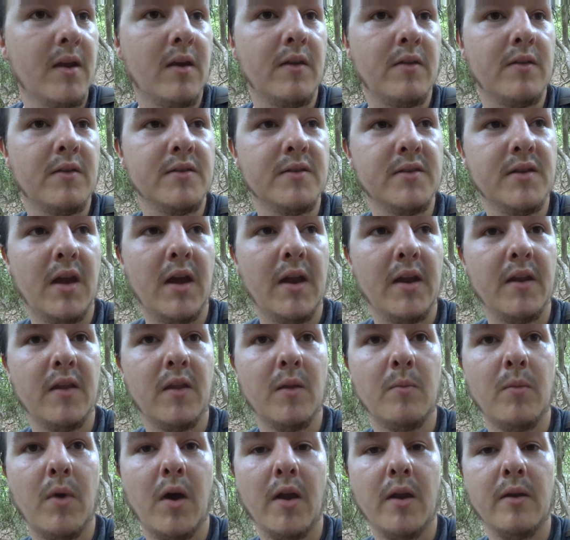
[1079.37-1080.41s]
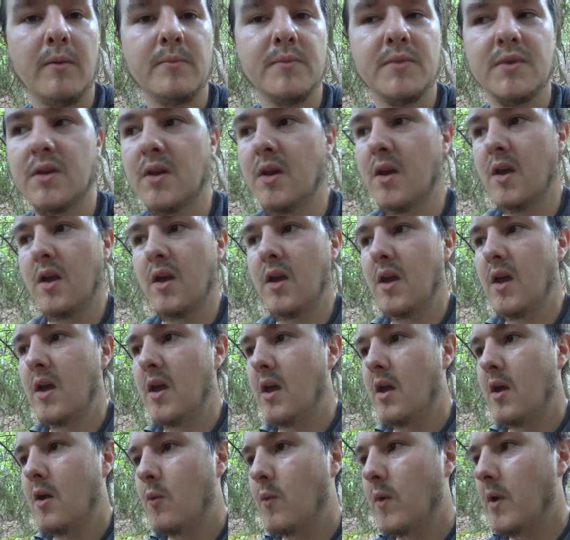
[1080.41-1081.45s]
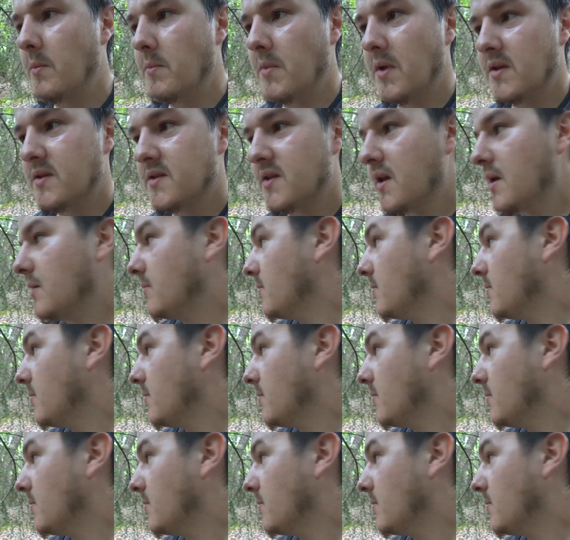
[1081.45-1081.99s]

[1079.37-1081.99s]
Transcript: all their sign in the bottoms. We ain't been seeing